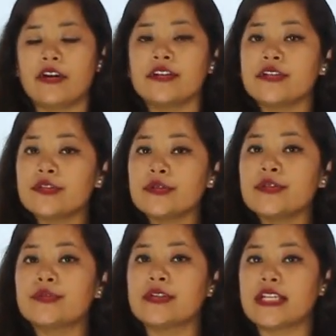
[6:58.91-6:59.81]

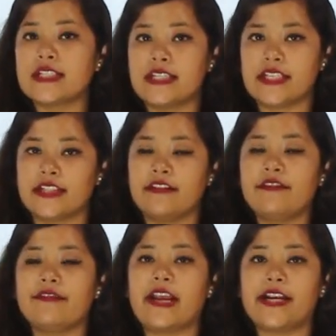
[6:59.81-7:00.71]
understood today's
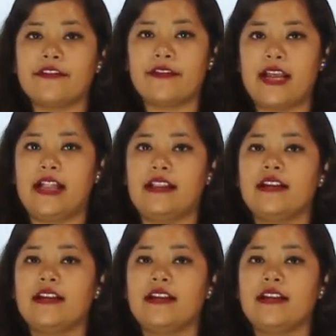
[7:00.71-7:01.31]
lesson very well.